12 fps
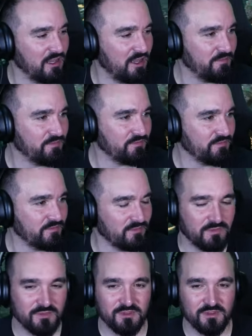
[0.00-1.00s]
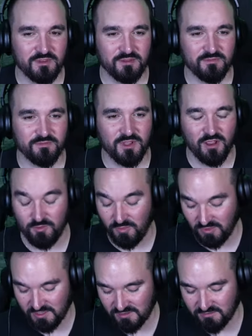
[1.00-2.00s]
Um,
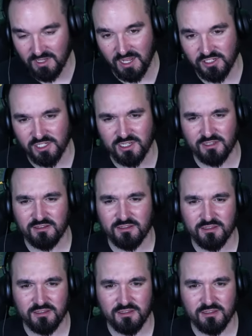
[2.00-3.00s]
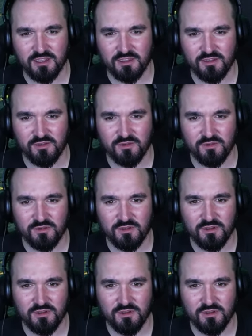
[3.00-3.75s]
humbled, actually, that you...